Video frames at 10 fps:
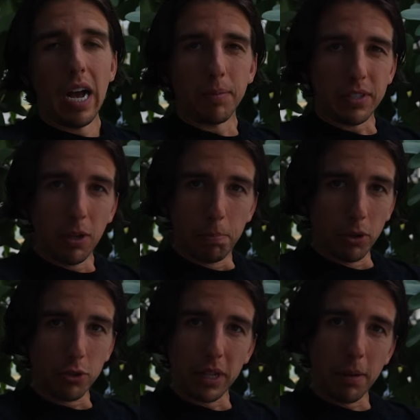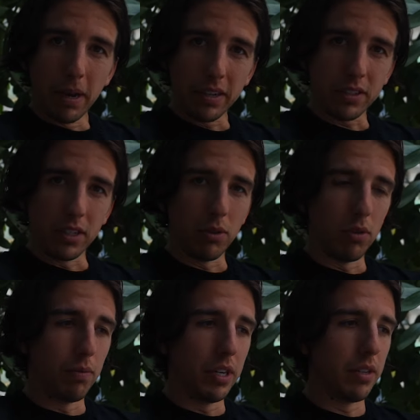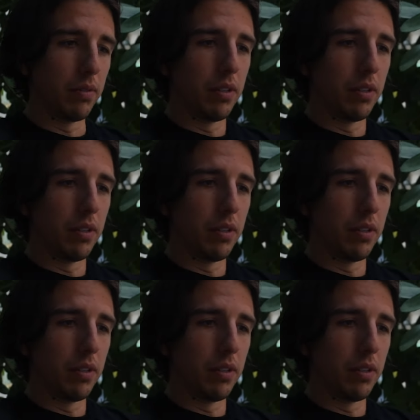I'm still buzzing with that Mexican. Unreal.